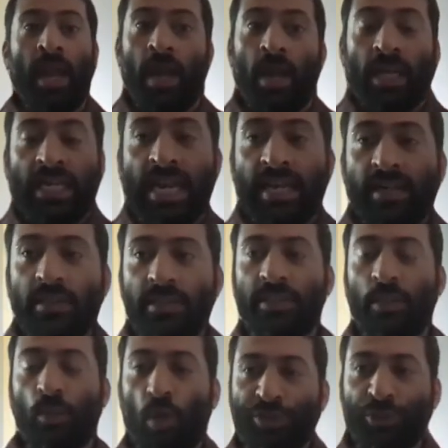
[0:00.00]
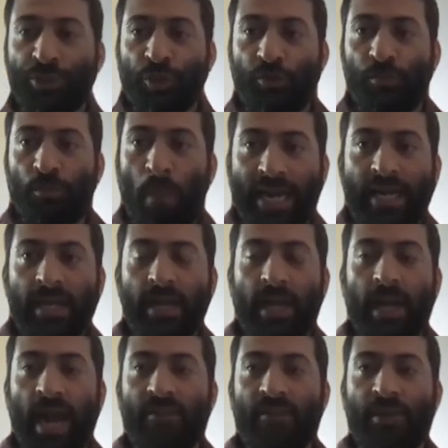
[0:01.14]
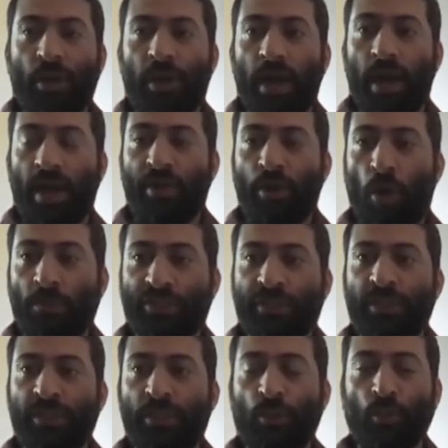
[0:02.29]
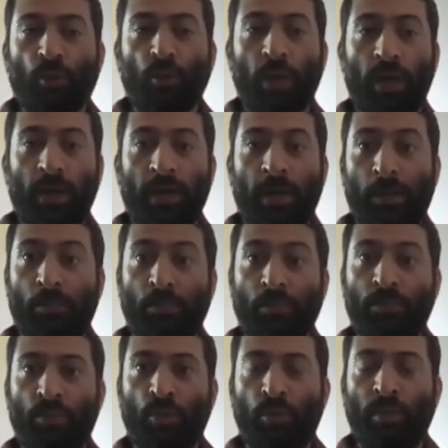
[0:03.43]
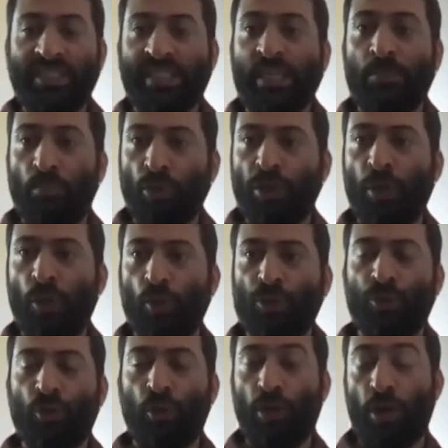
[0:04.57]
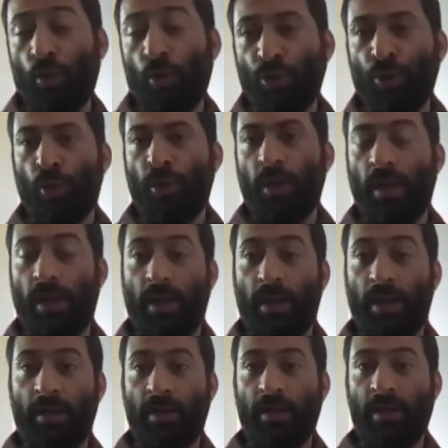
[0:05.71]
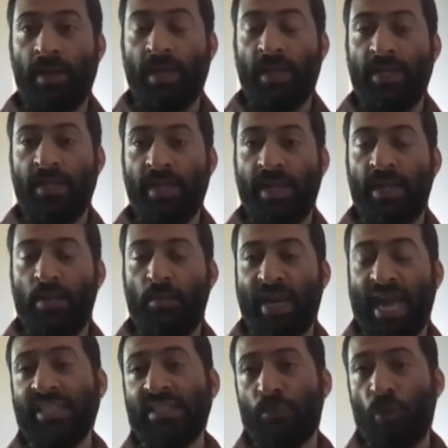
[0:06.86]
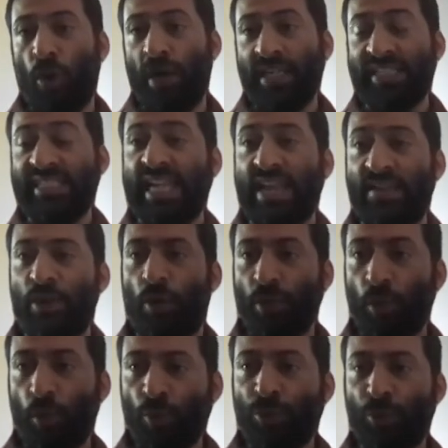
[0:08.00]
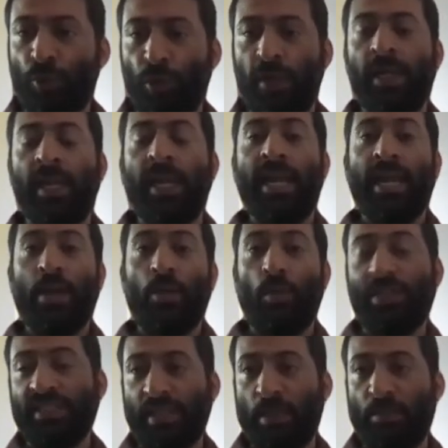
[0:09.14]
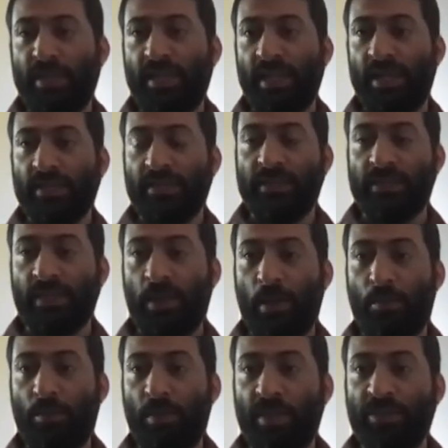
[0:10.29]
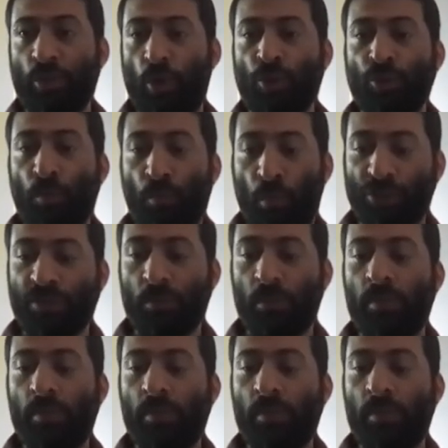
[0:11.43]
Latest versions of bind have an option to basically pull the root zone in a mechanism called as slaving of the root zone, which is something that is also possible.